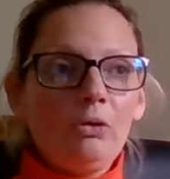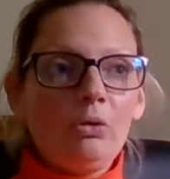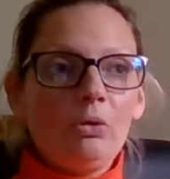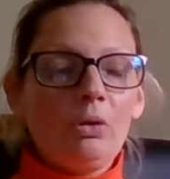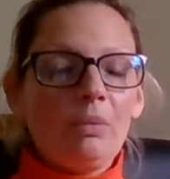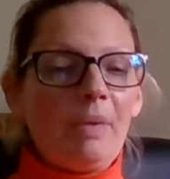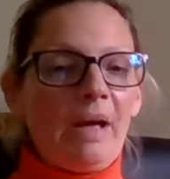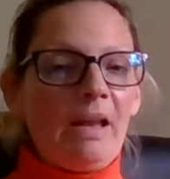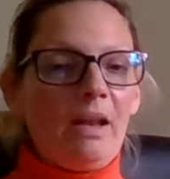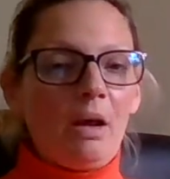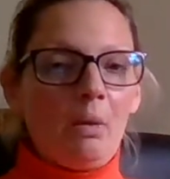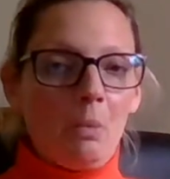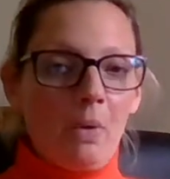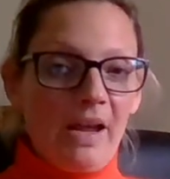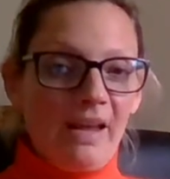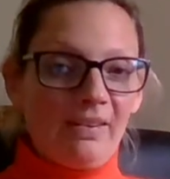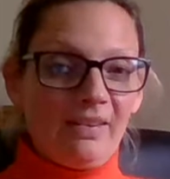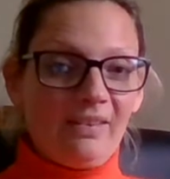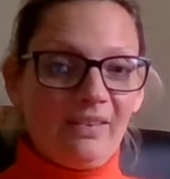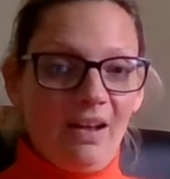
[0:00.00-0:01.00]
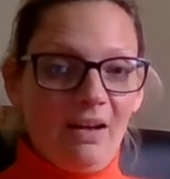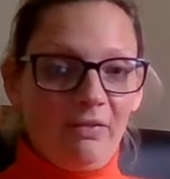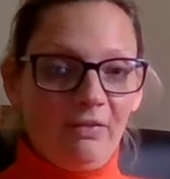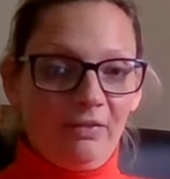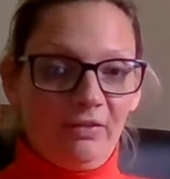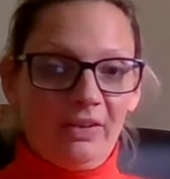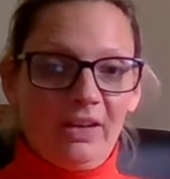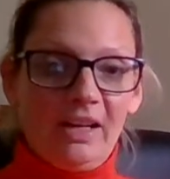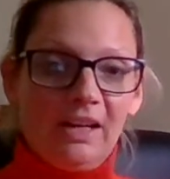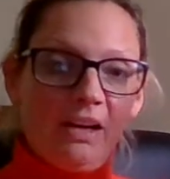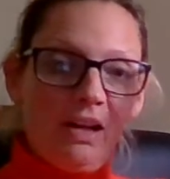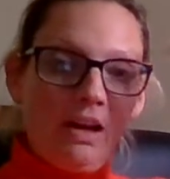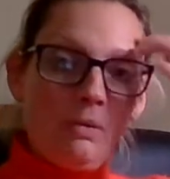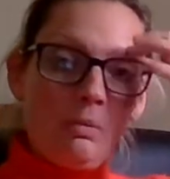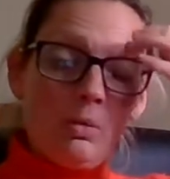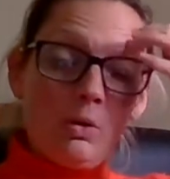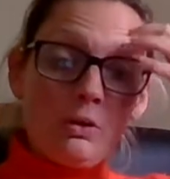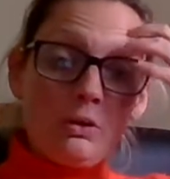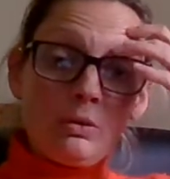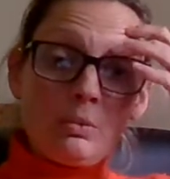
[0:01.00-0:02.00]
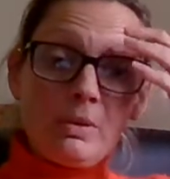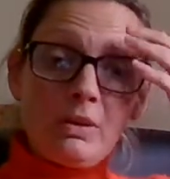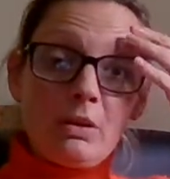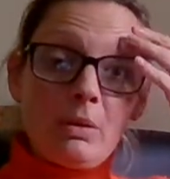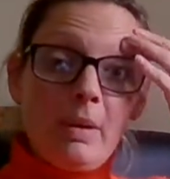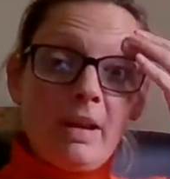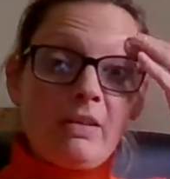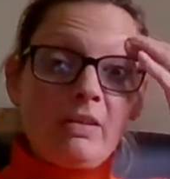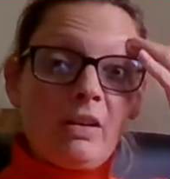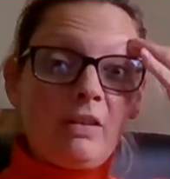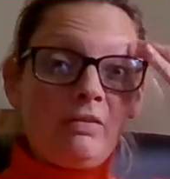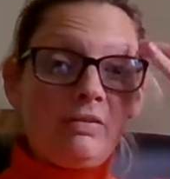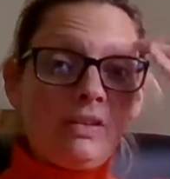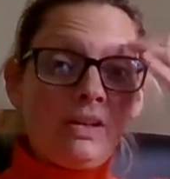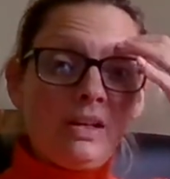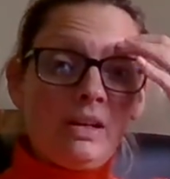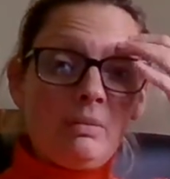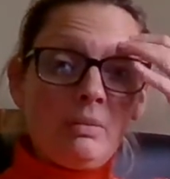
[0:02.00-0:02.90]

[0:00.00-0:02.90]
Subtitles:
talk about, like, where's suffering, like, what do we do about suffering?